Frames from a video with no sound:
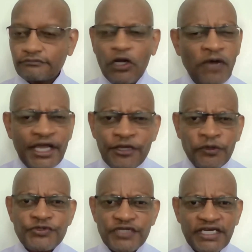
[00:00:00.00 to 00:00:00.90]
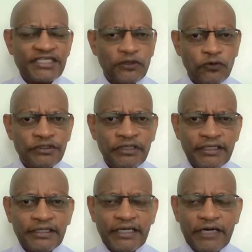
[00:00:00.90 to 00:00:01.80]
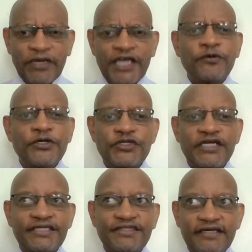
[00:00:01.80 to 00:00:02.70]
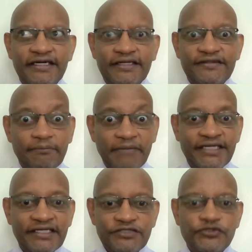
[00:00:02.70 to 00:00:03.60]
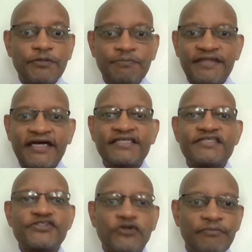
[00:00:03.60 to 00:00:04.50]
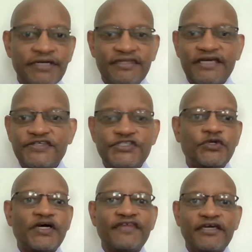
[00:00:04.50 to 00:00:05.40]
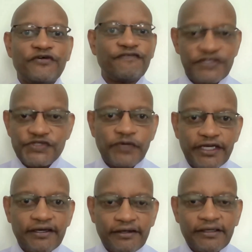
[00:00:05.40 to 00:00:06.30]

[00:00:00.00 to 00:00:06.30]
are you going to get the loan? Where are you going to get the money to repay that installment that is due at the end of this week?